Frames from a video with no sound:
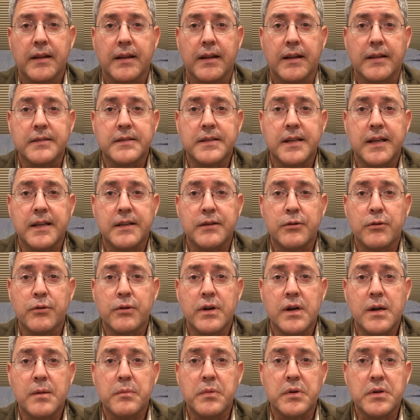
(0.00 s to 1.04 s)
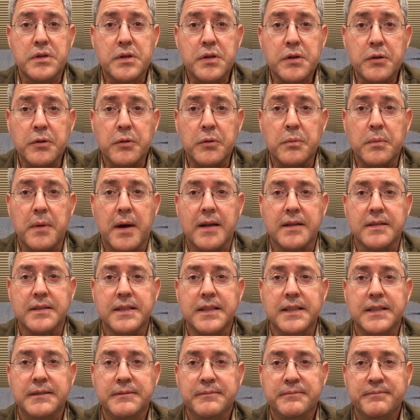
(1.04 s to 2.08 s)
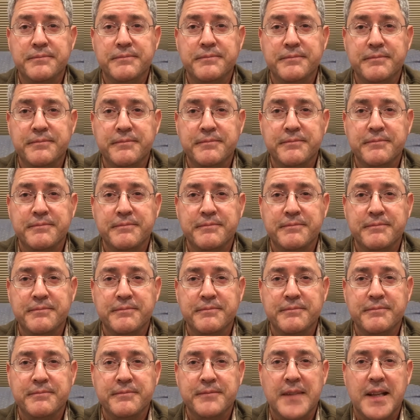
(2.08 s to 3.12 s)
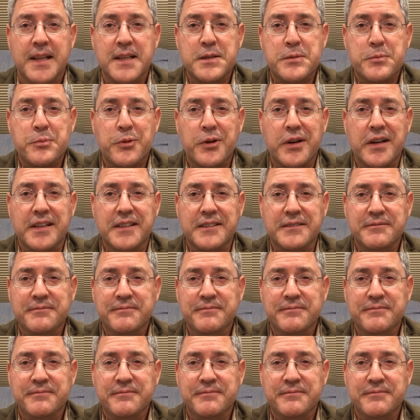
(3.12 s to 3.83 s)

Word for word: I'll take door number two, Monty. Let's pray.